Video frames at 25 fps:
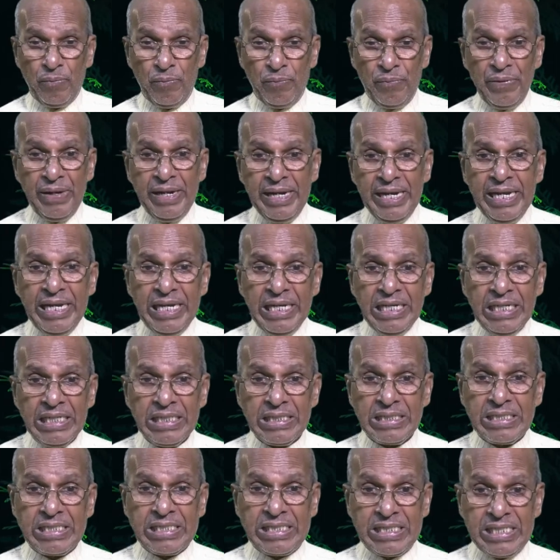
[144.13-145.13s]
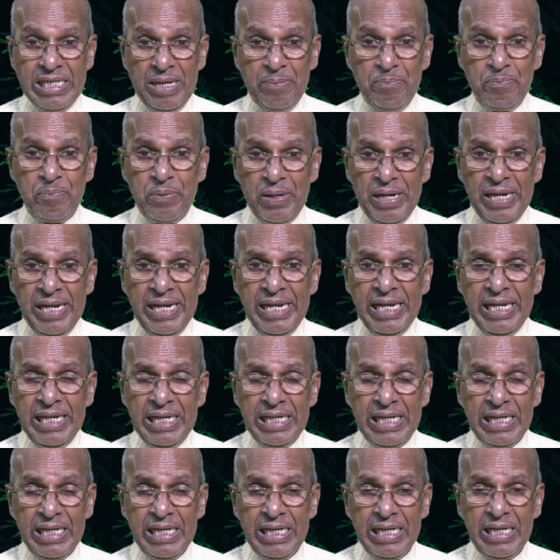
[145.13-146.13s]
We simply,
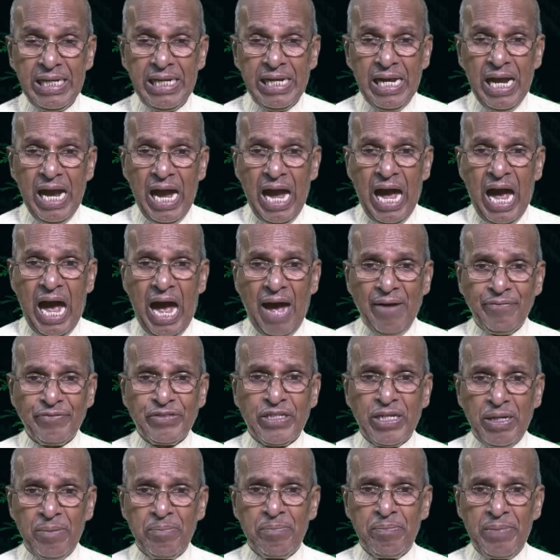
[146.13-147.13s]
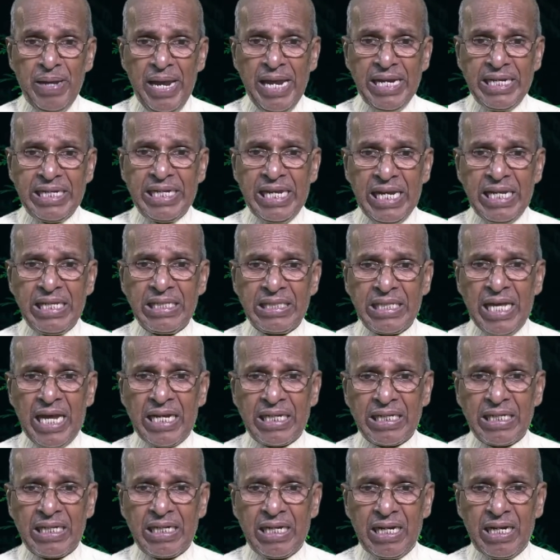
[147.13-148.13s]
after making
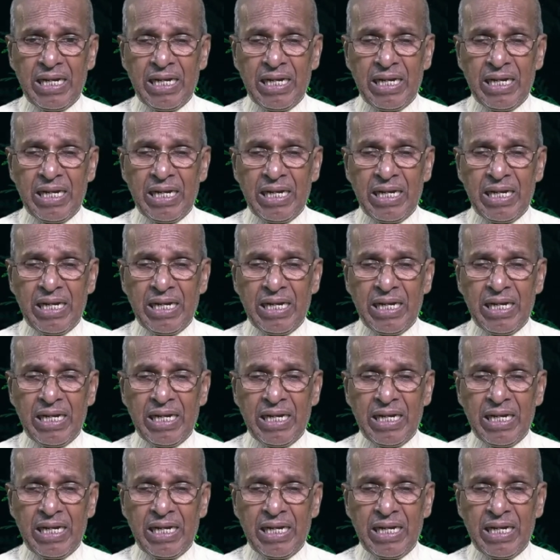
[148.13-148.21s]
that